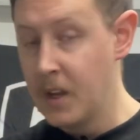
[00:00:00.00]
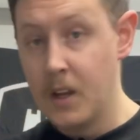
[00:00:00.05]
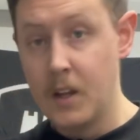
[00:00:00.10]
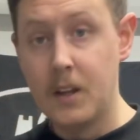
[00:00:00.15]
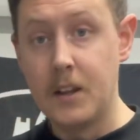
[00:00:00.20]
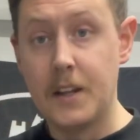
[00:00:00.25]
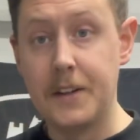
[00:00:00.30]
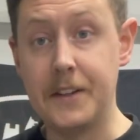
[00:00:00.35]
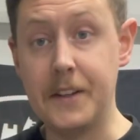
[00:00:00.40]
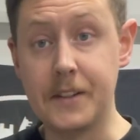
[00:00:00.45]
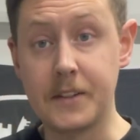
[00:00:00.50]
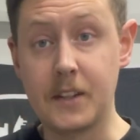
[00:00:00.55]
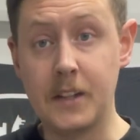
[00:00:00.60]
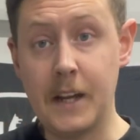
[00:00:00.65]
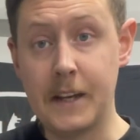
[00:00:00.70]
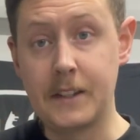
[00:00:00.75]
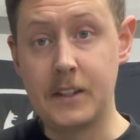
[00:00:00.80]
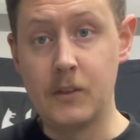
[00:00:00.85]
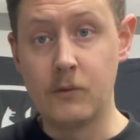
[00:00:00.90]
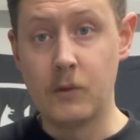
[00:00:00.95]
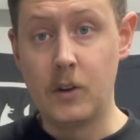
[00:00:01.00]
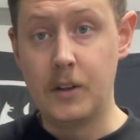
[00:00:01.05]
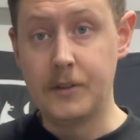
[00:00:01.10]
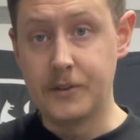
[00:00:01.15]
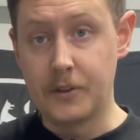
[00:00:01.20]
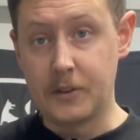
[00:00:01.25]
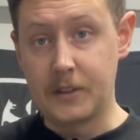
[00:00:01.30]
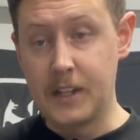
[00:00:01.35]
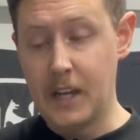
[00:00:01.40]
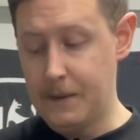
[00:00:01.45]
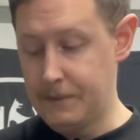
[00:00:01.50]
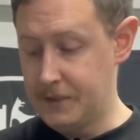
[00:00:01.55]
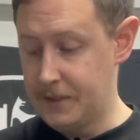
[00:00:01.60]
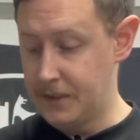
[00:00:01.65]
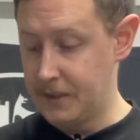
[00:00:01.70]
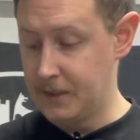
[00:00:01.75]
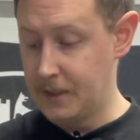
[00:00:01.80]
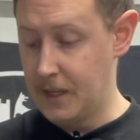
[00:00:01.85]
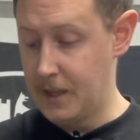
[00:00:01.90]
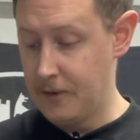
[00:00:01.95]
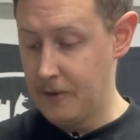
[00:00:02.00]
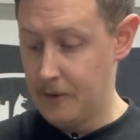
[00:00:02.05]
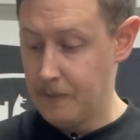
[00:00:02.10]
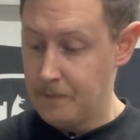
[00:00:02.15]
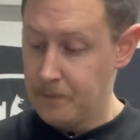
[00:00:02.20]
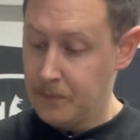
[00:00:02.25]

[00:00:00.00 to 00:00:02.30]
That these connecting rods are kept together.